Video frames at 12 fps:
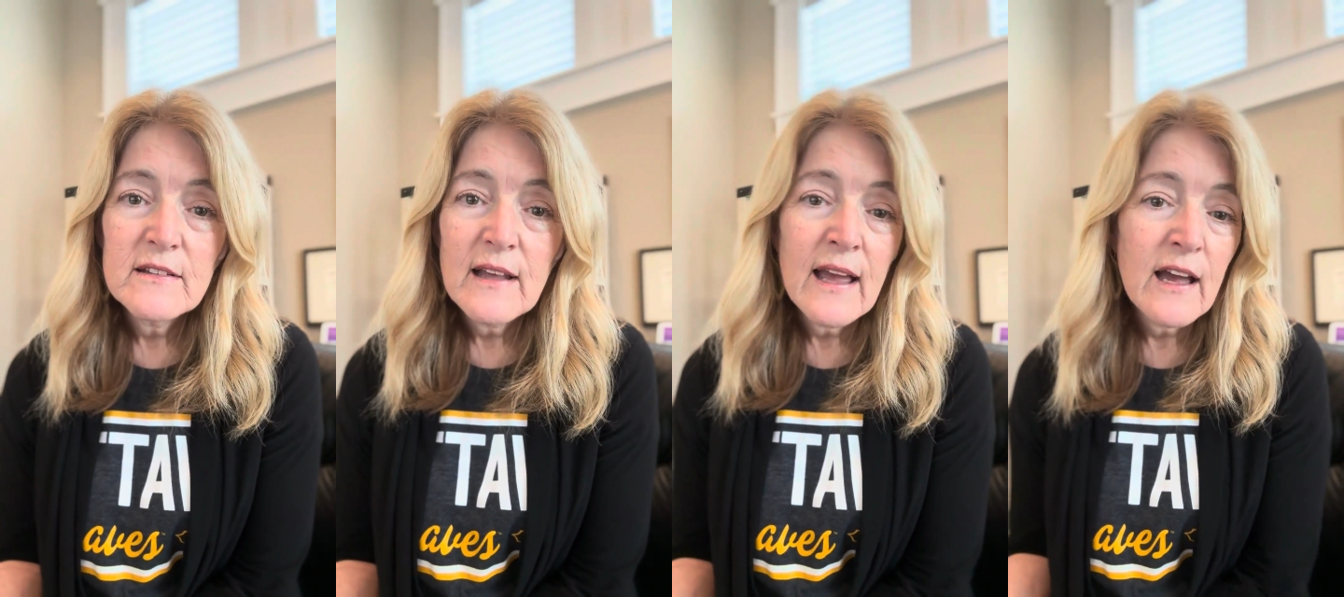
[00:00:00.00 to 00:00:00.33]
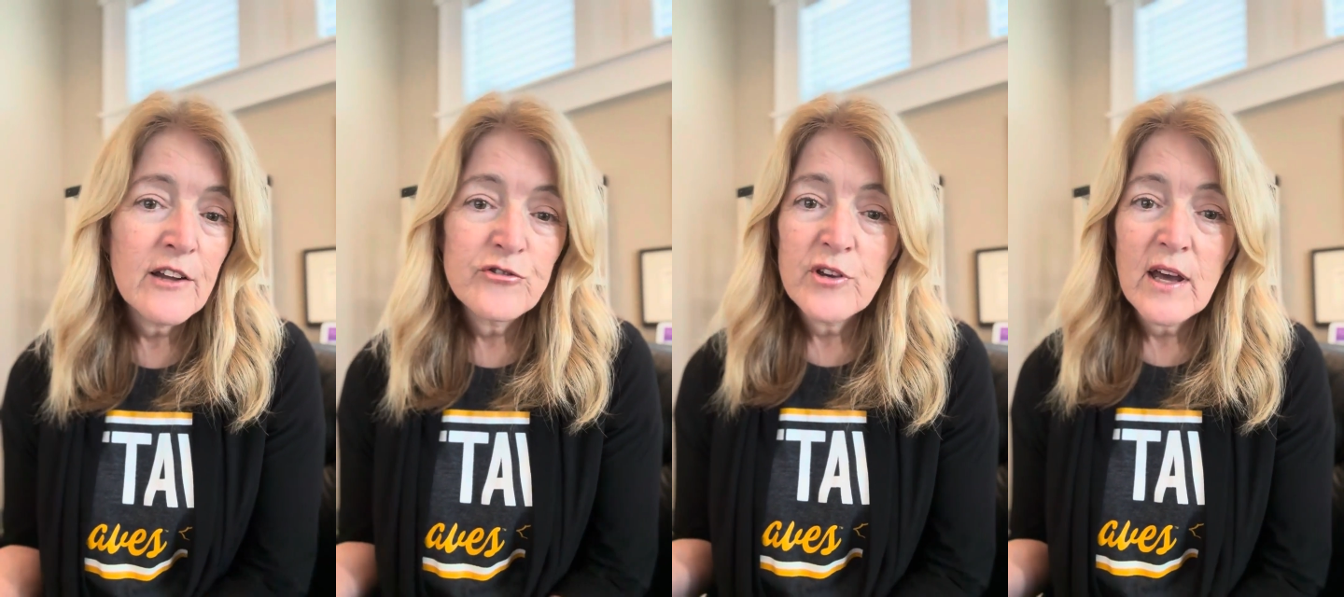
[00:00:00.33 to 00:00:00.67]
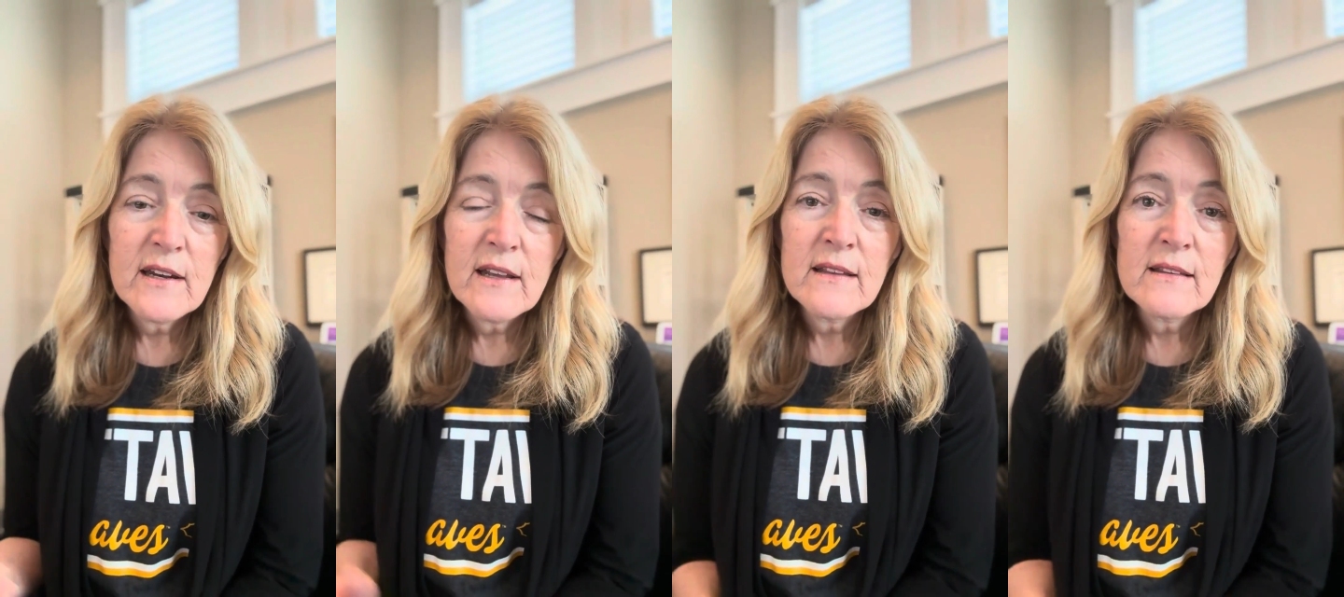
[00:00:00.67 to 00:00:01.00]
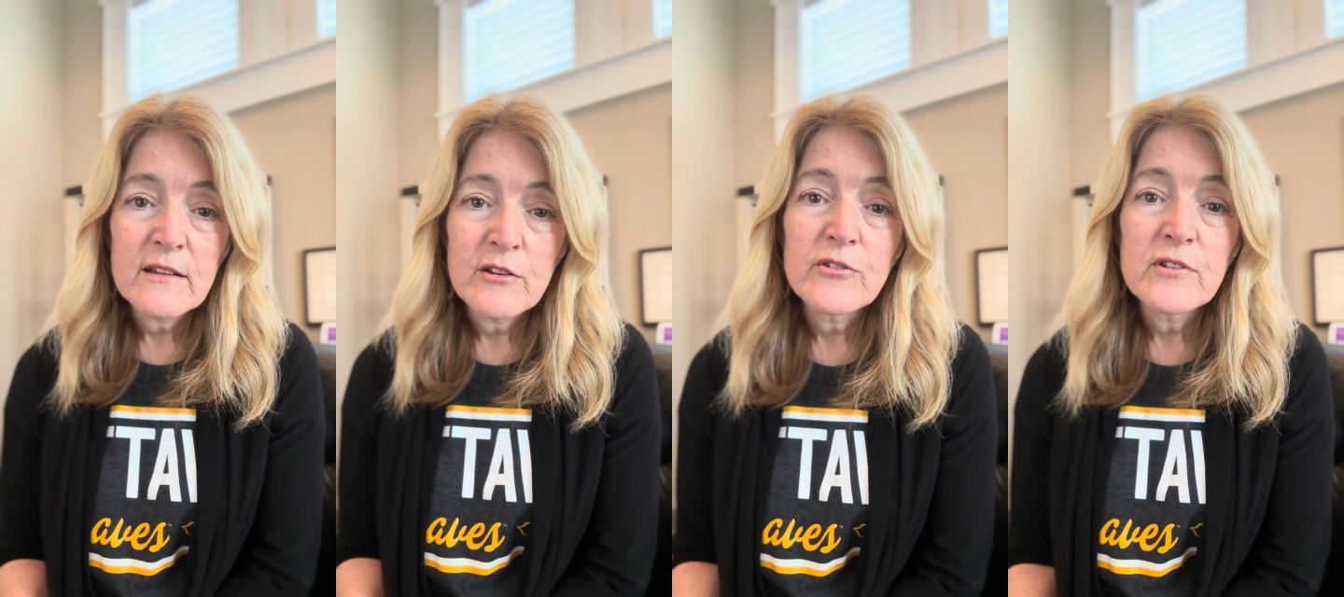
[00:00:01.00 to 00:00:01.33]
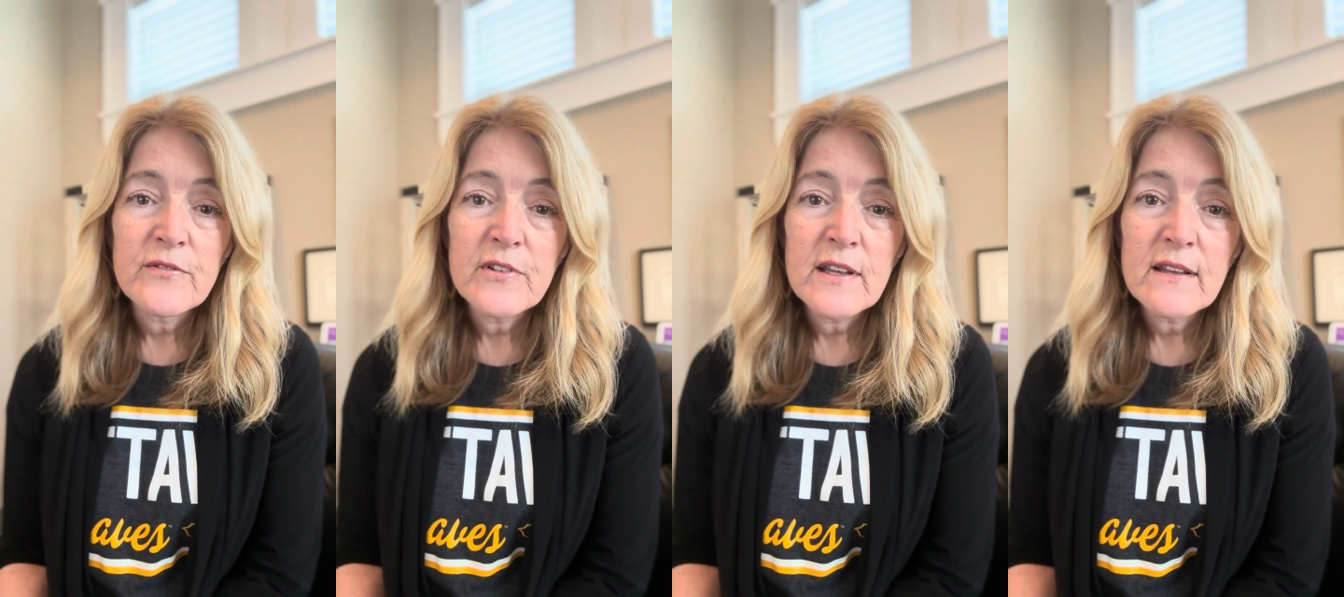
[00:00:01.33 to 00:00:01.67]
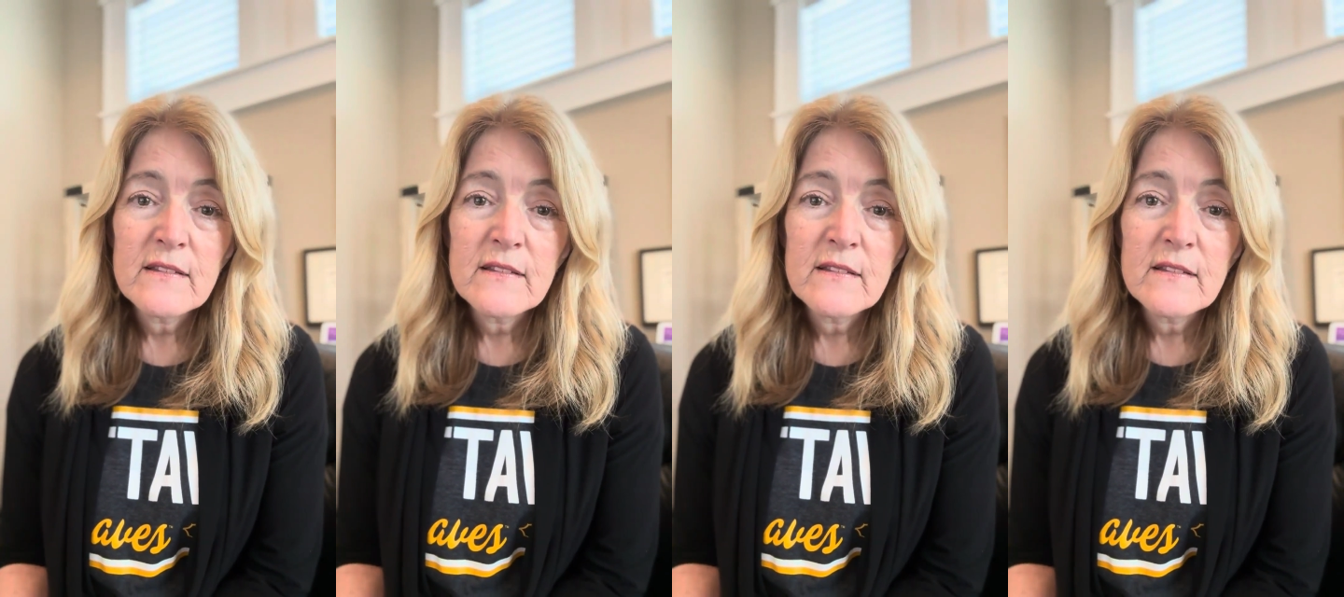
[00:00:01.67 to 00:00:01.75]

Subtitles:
AI chat exclusively.